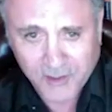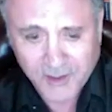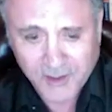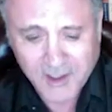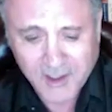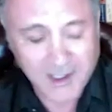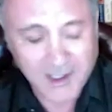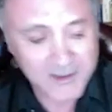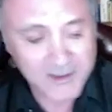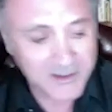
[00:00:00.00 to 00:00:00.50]

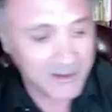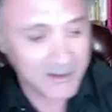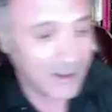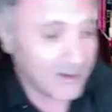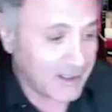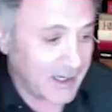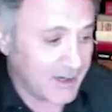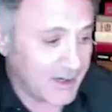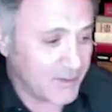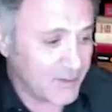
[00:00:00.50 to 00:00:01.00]
I said,
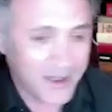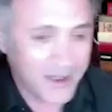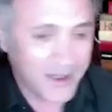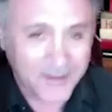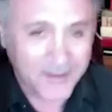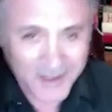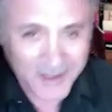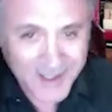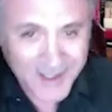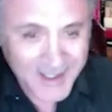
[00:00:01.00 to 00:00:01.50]
okay,
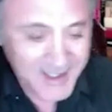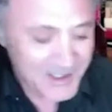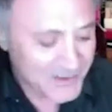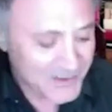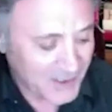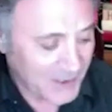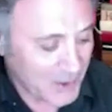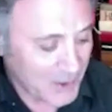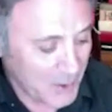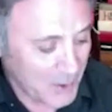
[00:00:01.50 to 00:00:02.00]
whatever.
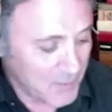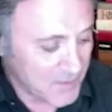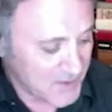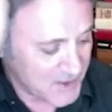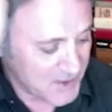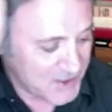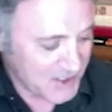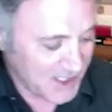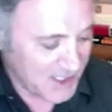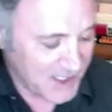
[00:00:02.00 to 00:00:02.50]
So I go over to
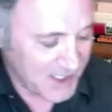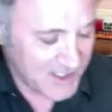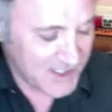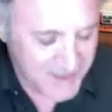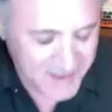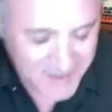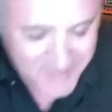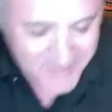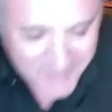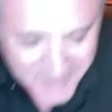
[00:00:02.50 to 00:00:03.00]

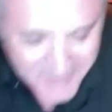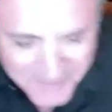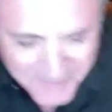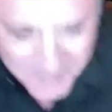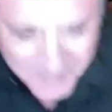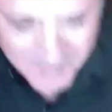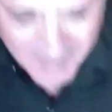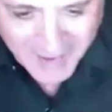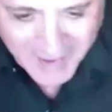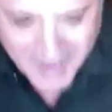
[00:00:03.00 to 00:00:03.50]
John's
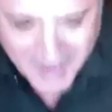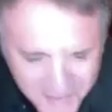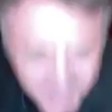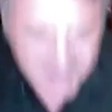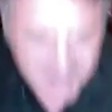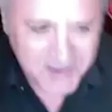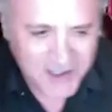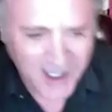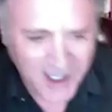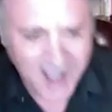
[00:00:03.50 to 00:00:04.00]
house,
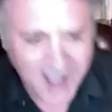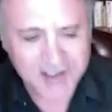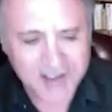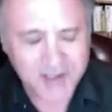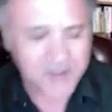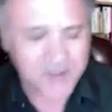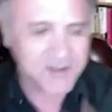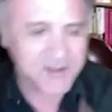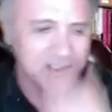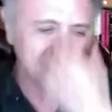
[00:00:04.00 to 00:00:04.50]
and John's
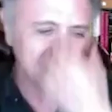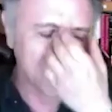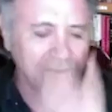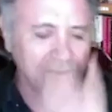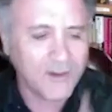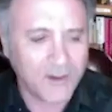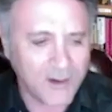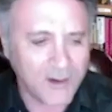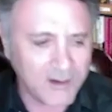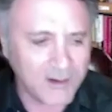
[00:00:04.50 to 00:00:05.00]
there with this
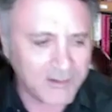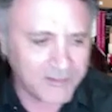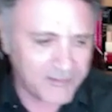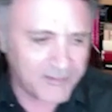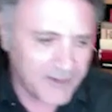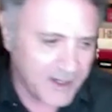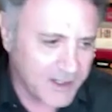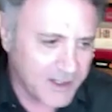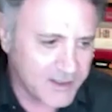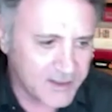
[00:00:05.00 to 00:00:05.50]
long
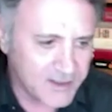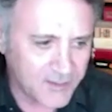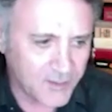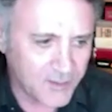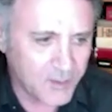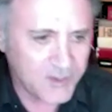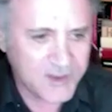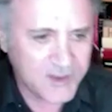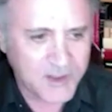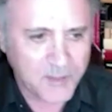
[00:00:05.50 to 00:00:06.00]
face.
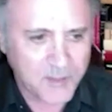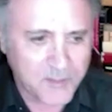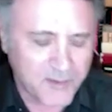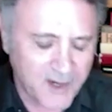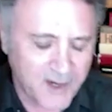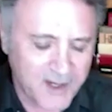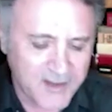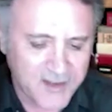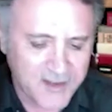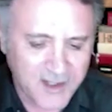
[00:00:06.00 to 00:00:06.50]
Everyone's
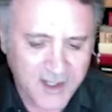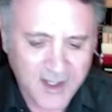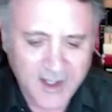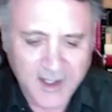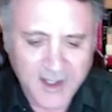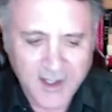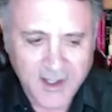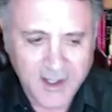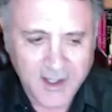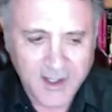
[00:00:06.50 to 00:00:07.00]
depressed,
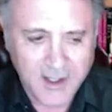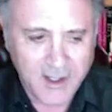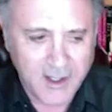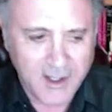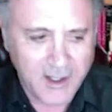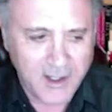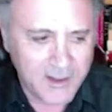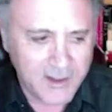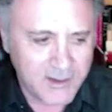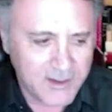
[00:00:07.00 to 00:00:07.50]

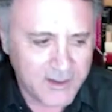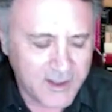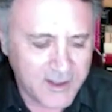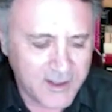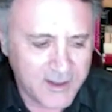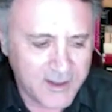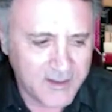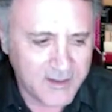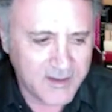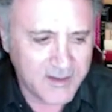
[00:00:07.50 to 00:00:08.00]
and
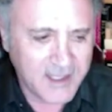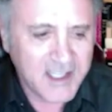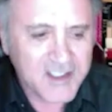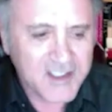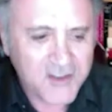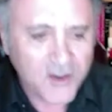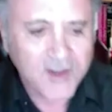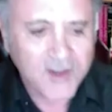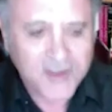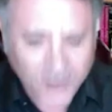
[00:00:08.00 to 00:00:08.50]
uh, they
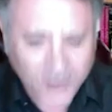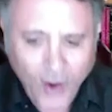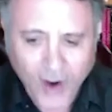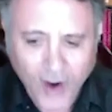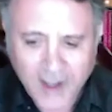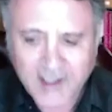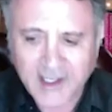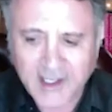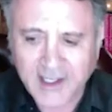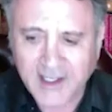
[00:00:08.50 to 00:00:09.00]
start
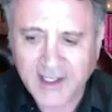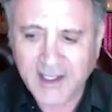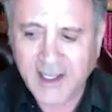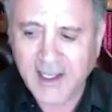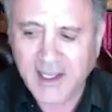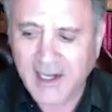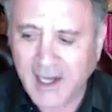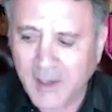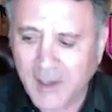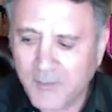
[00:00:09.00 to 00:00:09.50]
talking,
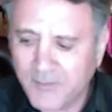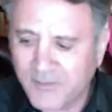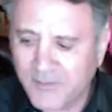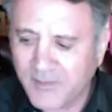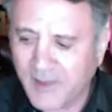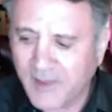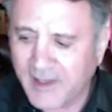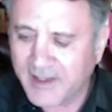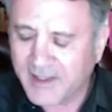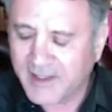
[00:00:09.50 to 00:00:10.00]
and I'm
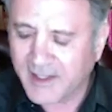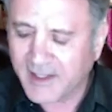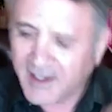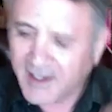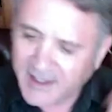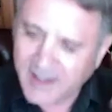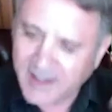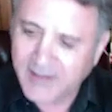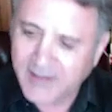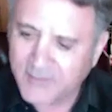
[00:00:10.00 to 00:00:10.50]
like,
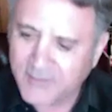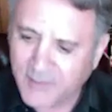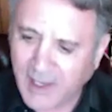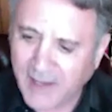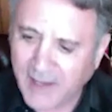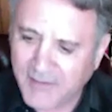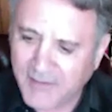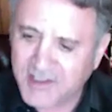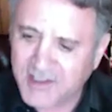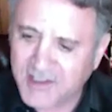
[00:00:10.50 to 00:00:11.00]
kind of, I
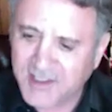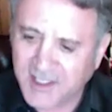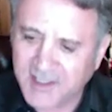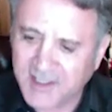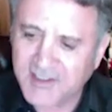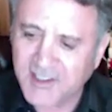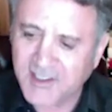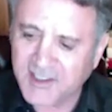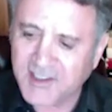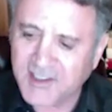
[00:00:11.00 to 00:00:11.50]
have a sixth
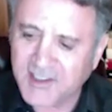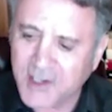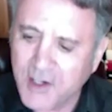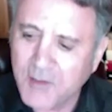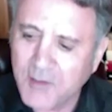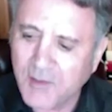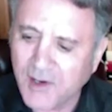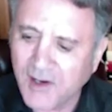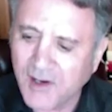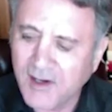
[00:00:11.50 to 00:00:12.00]
sense of
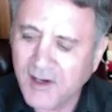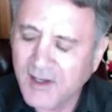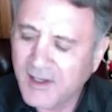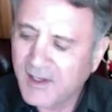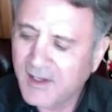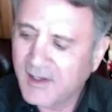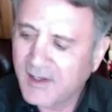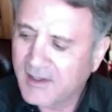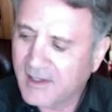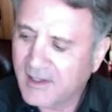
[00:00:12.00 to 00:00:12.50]
humor.
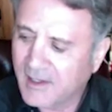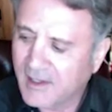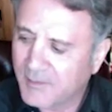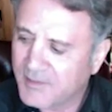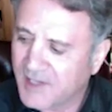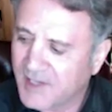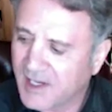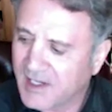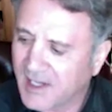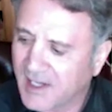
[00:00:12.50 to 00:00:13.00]
I'm
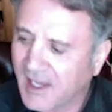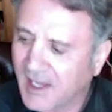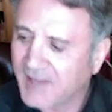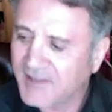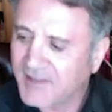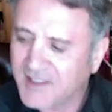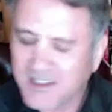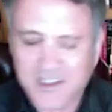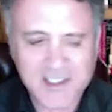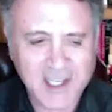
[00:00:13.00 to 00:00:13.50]
saying, God,
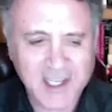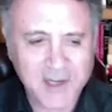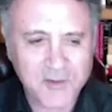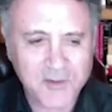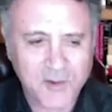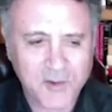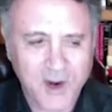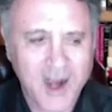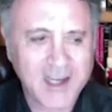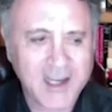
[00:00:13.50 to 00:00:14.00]
this is like
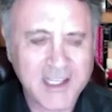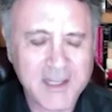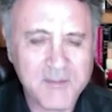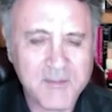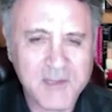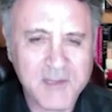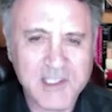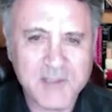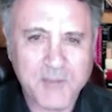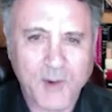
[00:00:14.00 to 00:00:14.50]
Rocky
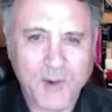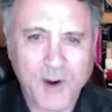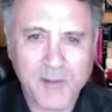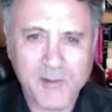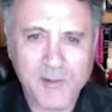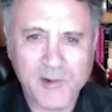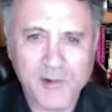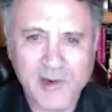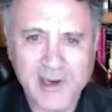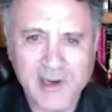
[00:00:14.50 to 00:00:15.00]
meets
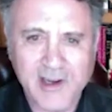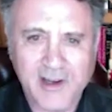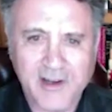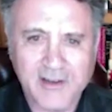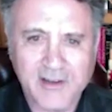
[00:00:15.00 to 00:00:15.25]
Barbarino,